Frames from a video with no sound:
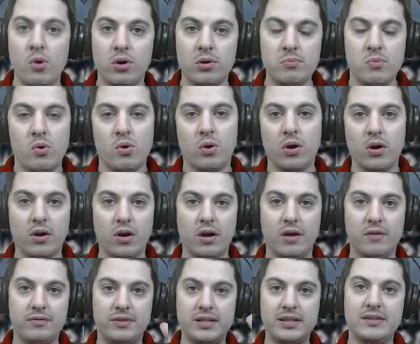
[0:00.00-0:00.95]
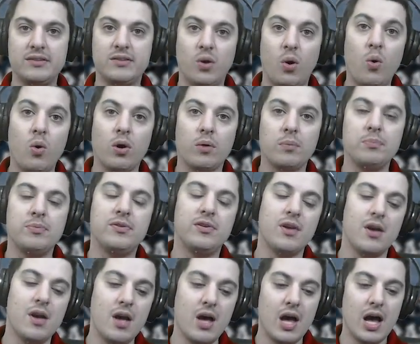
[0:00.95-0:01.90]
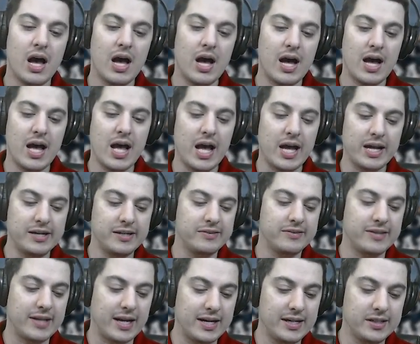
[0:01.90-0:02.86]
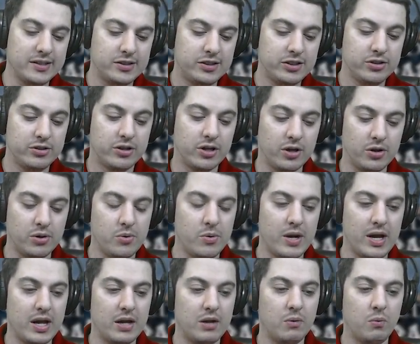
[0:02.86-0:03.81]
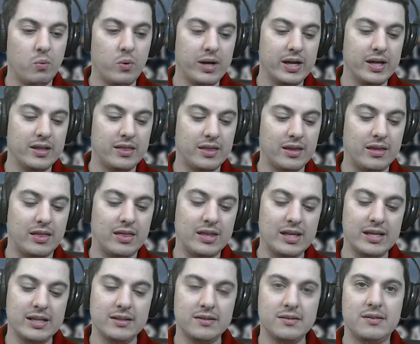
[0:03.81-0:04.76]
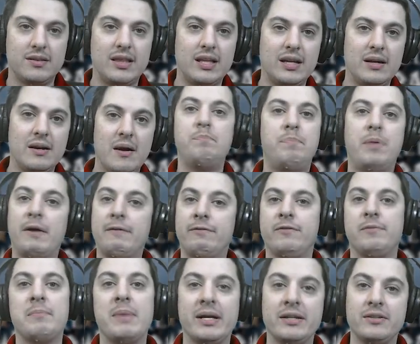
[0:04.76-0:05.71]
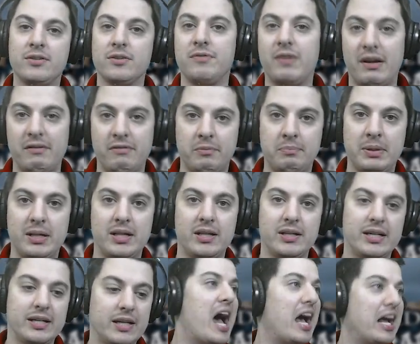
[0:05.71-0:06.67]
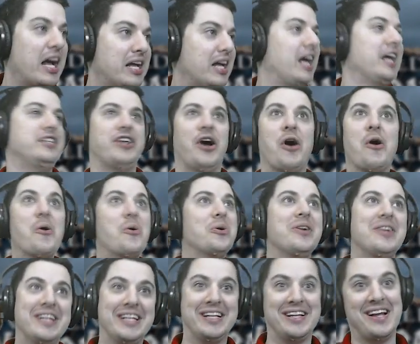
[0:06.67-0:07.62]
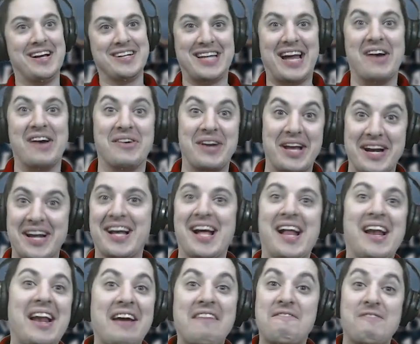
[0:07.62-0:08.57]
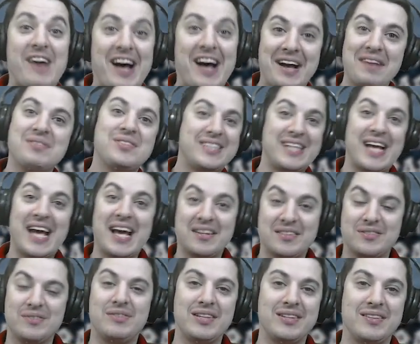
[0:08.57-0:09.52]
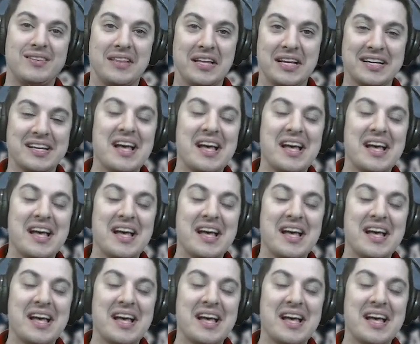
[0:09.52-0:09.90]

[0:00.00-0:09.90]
and more of these orbs, I decided to go with things that buffed my survivability. I totally lucked out, and I got like 5 stacks of this thing